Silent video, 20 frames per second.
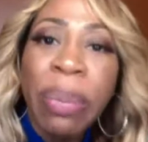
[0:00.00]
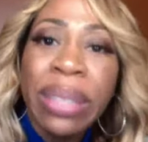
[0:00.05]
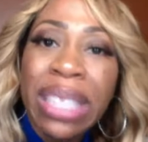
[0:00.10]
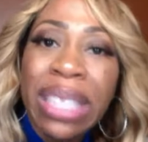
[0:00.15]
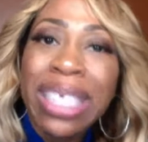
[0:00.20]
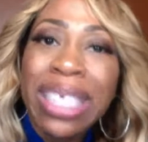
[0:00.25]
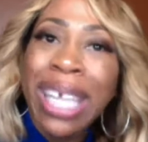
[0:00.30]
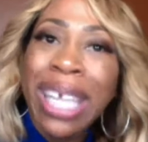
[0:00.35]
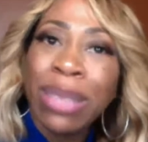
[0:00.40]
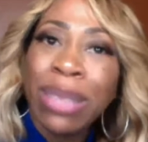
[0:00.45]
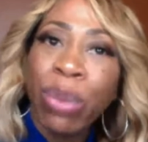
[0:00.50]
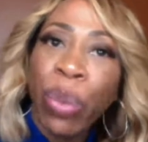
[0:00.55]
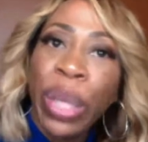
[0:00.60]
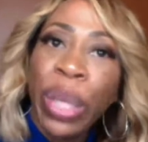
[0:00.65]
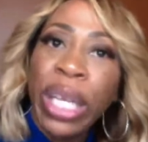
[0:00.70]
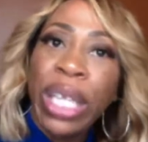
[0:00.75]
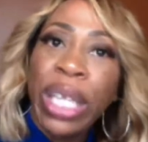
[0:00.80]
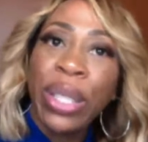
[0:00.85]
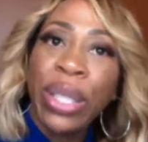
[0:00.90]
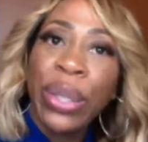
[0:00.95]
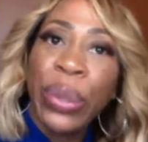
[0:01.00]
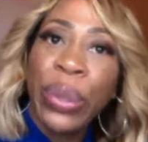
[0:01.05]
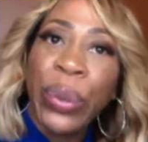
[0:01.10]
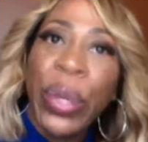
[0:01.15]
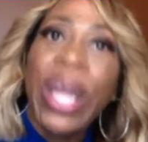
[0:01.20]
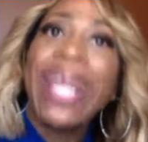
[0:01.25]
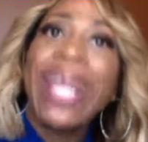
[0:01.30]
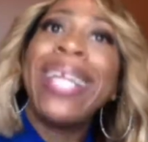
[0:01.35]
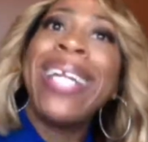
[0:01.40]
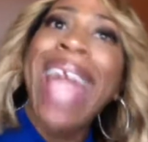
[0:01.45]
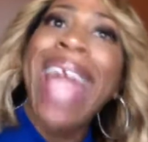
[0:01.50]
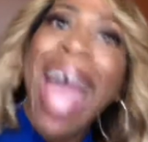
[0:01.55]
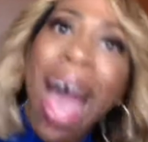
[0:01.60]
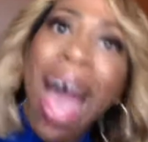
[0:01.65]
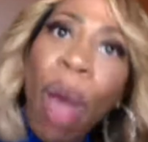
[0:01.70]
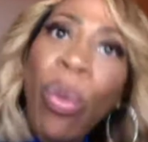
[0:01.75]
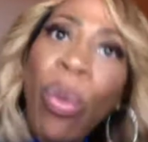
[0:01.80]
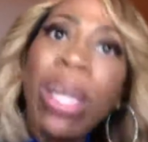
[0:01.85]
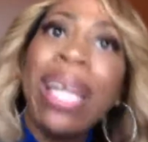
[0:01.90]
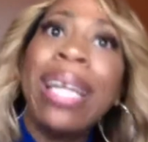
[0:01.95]
guess what we need to do? Now
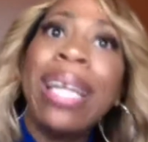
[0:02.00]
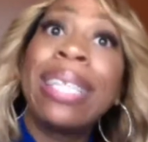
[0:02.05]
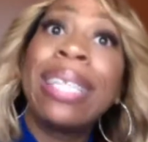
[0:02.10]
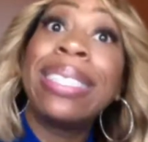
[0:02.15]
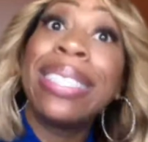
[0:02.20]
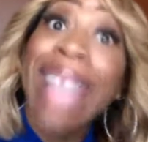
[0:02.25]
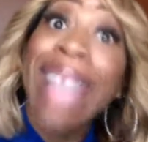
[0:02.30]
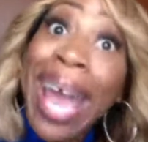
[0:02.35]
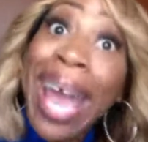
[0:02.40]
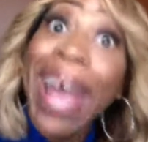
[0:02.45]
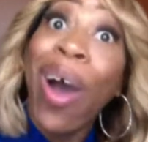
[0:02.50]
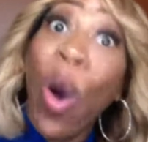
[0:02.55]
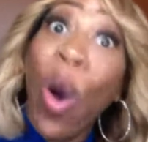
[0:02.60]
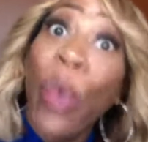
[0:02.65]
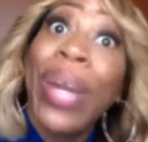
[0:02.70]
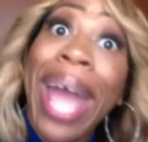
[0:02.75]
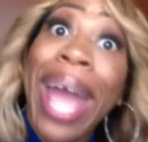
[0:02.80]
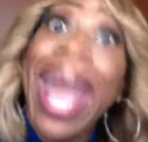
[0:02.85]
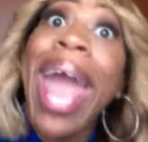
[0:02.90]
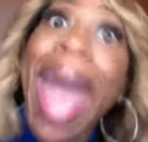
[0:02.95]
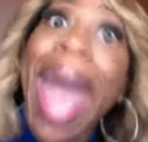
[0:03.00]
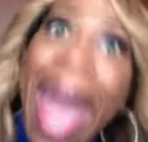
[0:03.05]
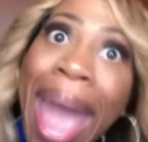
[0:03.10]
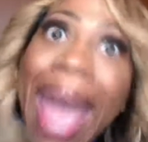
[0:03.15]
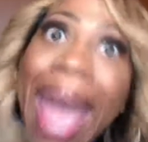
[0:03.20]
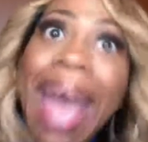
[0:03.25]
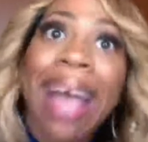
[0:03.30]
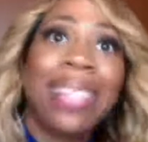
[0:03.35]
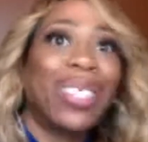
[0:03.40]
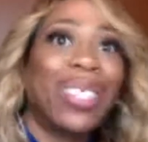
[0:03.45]
we need to stay on their ass.